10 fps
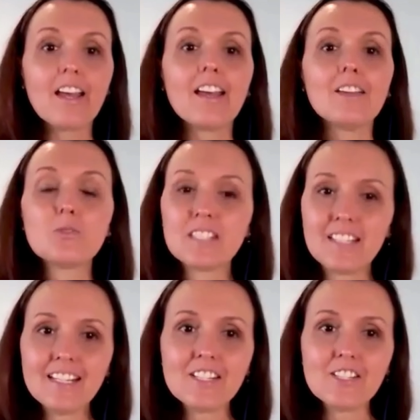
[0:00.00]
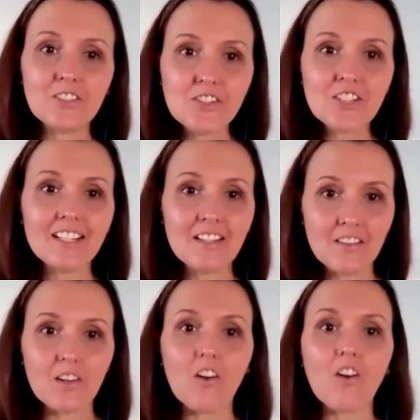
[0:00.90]
your skin is usually the
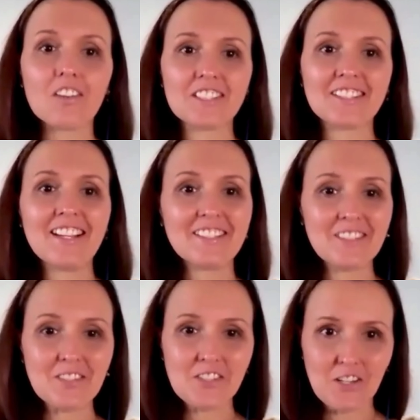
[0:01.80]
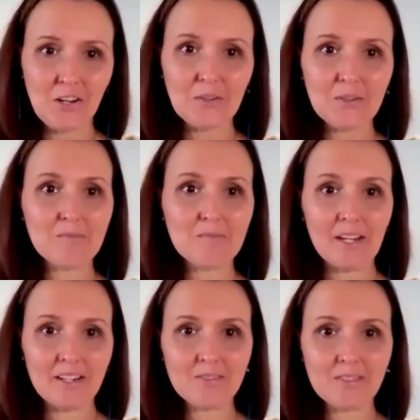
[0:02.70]
last to show a
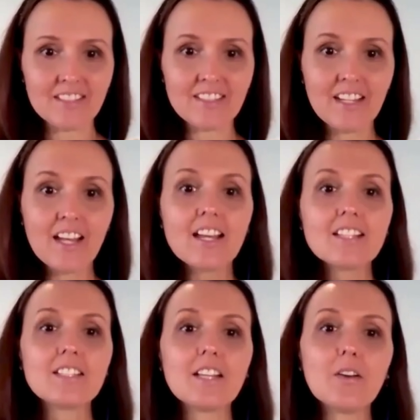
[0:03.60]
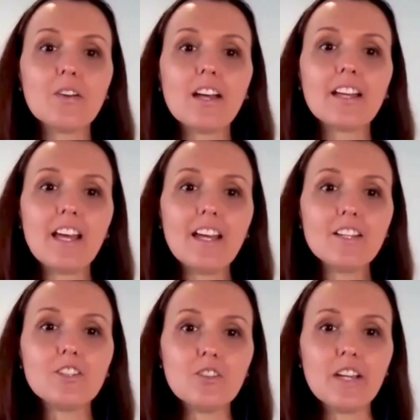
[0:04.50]
benefit. So can
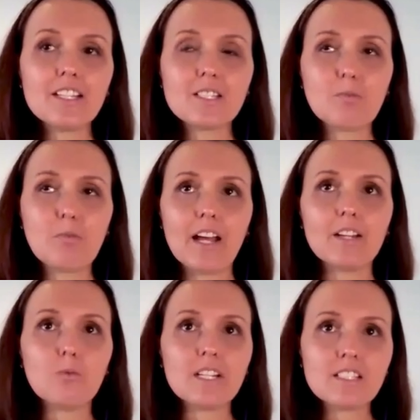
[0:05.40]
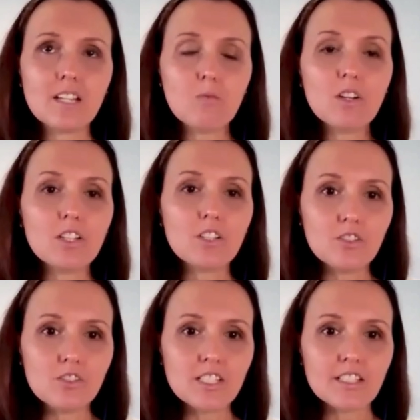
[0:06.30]
you explain, when someone
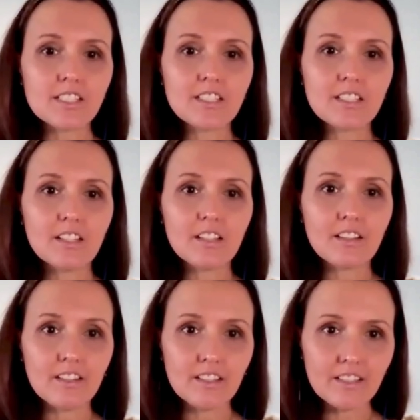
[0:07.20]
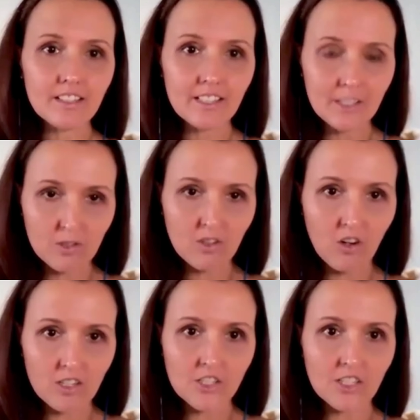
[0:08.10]
uses the liquid
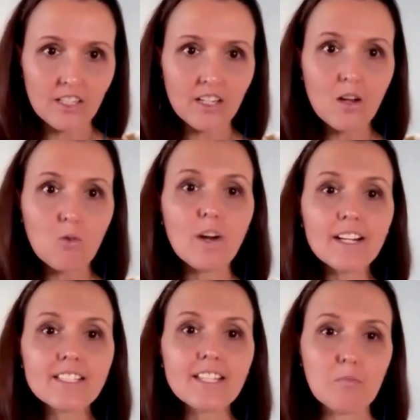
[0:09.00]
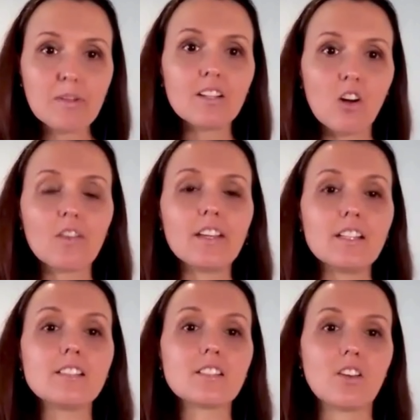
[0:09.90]
collagen, what is happening on the
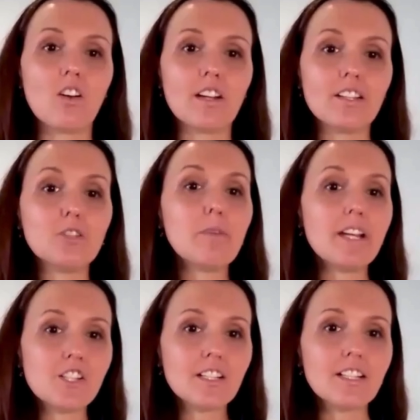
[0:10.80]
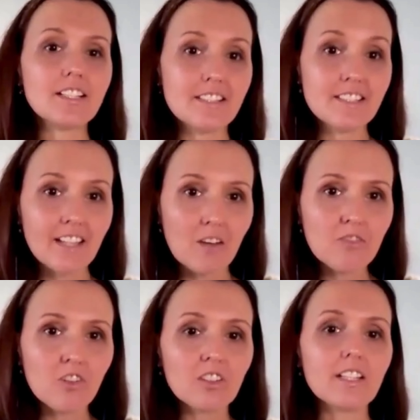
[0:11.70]
inside? You mentioned it's the
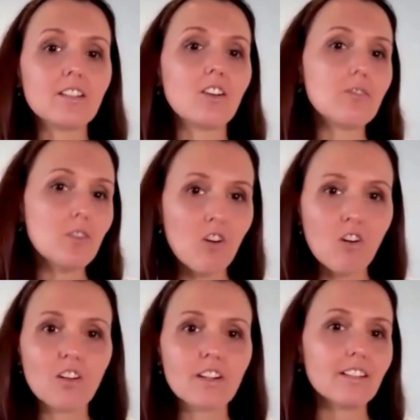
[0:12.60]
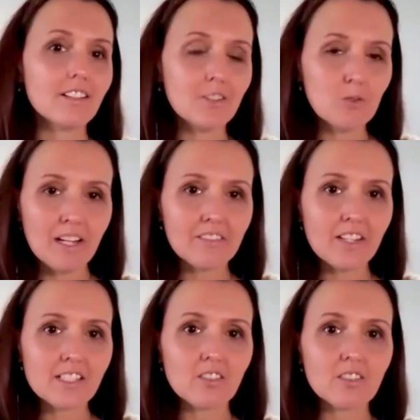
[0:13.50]
scaffolding of your heart and your blood
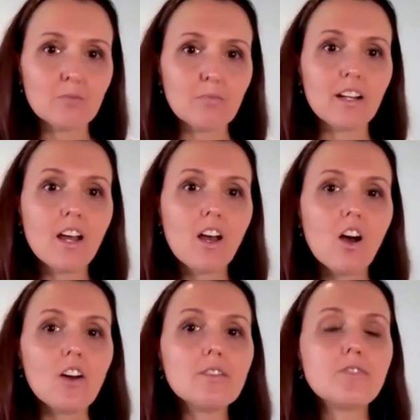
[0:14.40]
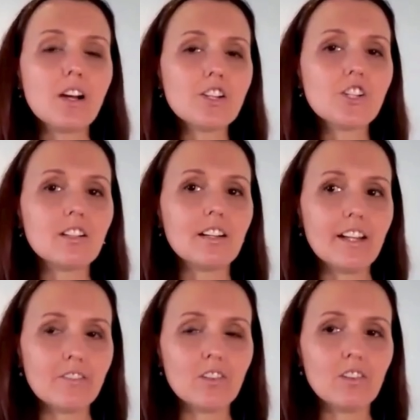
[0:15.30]
vessels, but on a functional
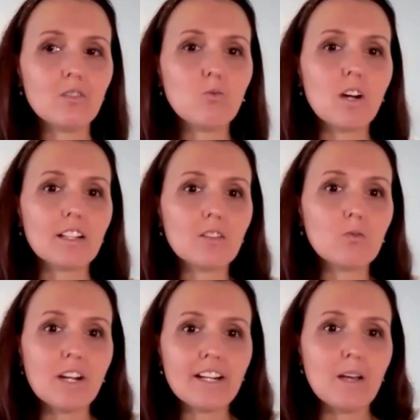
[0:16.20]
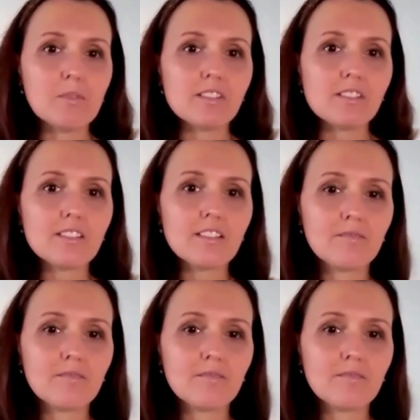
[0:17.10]
level, what happens?